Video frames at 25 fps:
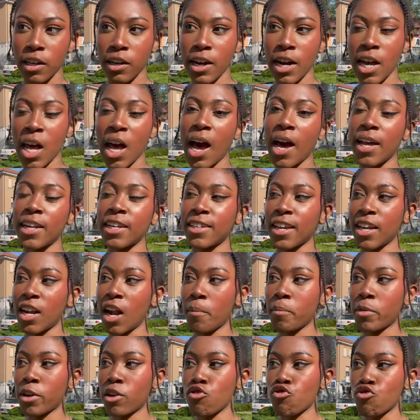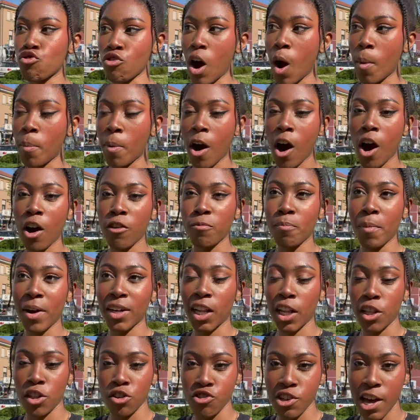and I decided I'm gonna drop off my
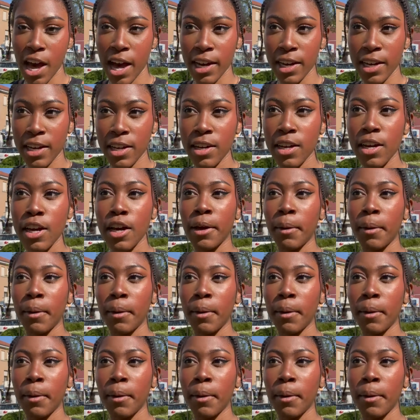leather jacket